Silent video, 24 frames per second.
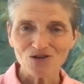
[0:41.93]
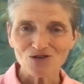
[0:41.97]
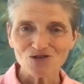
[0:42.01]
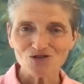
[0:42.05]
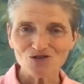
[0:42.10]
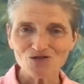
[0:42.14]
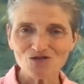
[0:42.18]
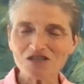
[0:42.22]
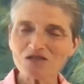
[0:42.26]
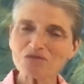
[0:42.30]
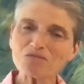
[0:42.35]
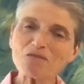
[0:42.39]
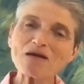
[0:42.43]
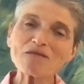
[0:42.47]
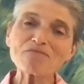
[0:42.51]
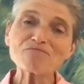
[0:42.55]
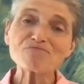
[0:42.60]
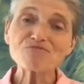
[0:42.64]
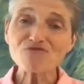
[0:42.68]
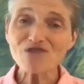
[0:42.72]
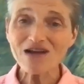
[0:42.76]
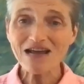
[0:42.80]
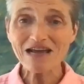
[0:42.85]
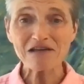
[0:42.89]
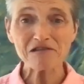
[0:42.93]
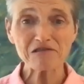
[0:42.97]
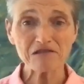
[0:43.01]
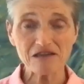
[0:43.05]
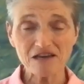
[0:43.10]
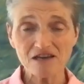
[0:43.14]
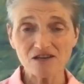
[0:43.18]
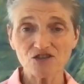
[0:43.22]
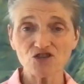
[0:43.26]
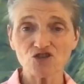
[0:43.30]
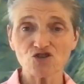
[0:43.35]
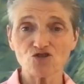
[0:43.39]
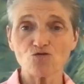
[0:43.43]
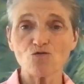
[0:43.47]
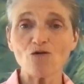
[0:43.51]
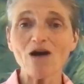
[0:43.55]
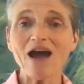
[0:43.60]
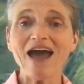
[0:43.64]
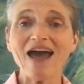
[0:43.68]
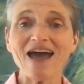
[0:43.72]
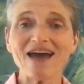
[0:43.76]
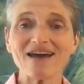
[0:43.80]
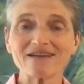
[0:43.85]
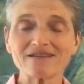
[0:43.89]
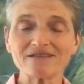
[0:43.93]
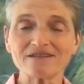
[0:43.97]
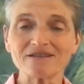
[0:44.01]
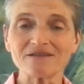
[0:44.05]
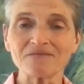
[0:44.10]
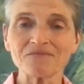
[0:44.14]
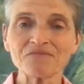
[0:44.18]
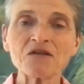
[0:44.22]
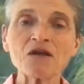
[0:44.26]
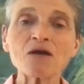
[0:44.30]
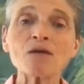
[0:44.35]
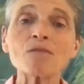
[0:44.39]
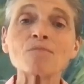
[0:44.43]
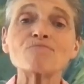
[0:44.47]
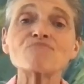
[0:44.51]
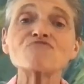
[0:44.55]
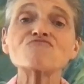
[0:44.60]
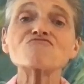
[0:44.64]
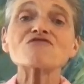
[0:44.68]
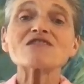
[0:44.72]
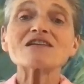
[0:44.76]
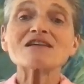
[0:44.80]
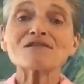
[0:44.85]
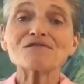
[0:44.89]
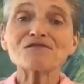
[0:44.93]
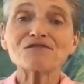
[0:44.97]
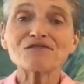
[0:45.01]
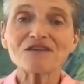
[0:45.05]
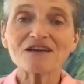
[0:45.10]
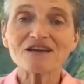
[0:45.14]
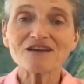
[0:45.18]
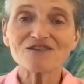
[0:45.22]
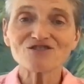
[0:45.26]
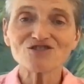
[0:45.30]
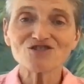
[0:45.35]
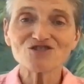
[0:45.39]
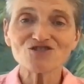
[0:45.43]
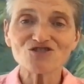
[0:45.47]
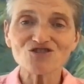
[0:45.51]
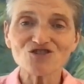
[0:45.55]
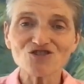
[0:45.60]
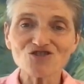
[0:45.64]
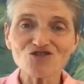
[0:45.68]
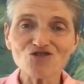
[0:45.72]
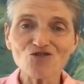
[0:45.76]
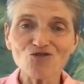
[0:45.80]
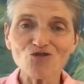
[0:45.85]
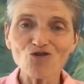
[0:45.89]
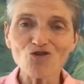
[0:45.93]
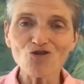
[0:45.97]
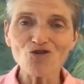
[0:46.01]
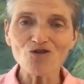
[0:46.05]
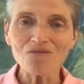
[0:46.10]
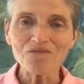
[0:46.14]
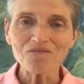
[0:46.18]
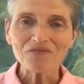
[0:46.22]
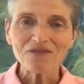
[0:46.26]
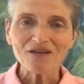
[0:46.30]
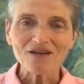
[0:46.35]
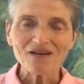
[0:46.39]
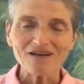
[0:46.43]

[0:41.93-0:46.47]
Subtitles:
So this may bring things to a head, bring things to your